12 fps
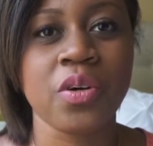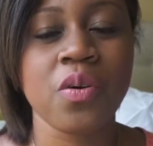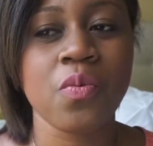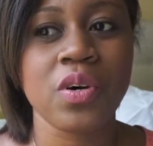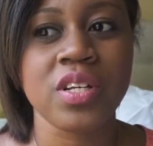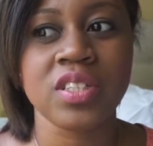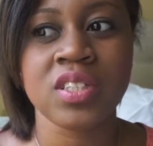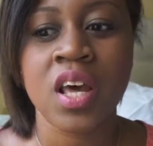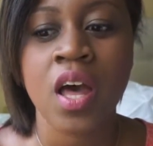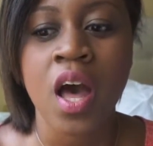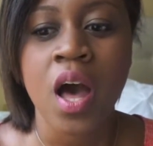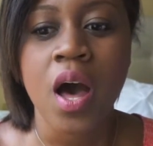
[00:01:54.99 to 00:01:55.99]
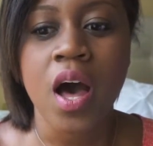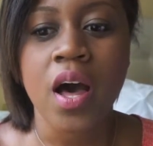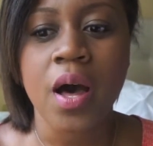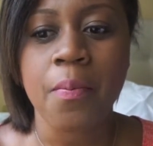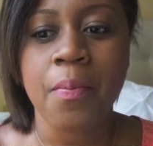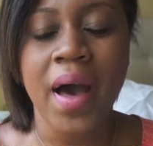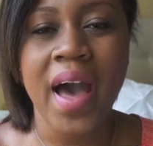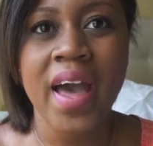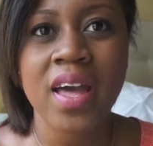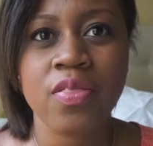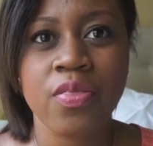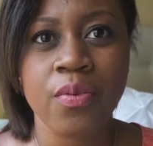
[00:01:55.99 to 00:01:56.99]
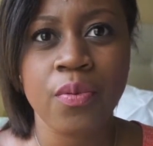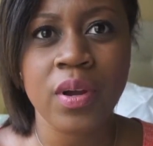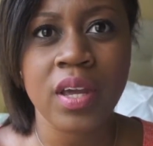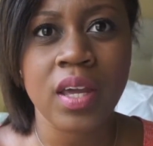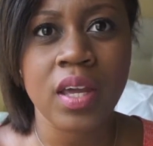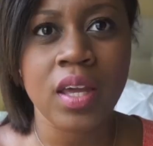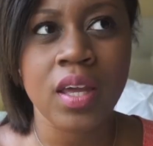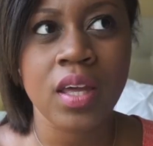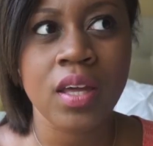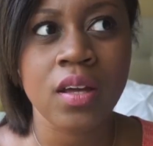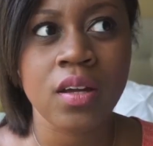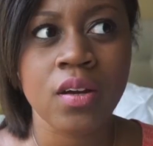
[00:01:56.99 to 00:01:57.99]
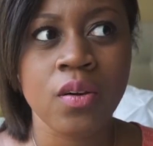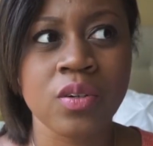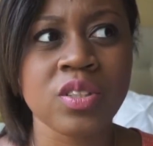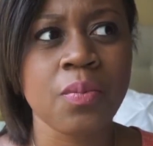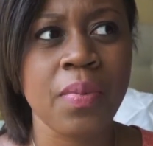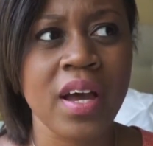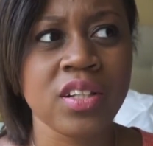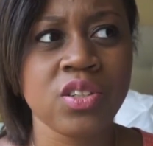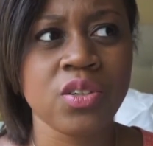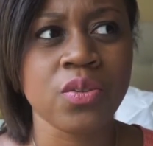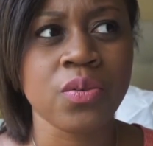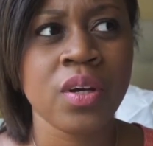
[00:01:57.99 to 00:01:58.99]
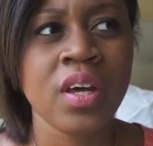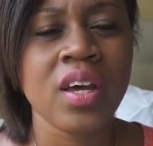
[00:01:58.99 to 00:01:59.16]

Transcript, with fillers: It was buy three, or is it buy two?